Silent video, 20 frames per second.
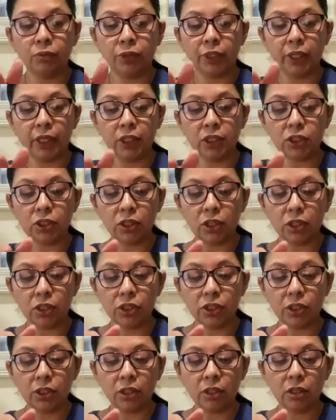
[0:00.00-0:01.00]
we're not
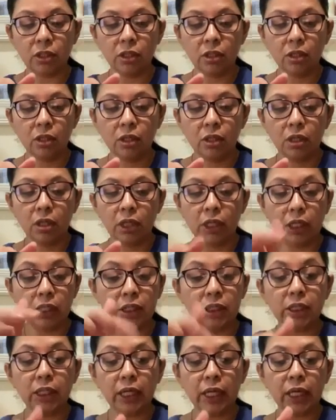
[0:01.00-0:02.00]
charging.
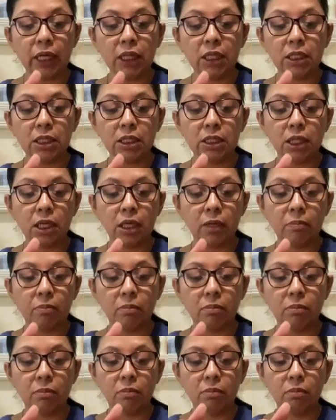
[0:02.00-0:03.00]
I need to lighten this up.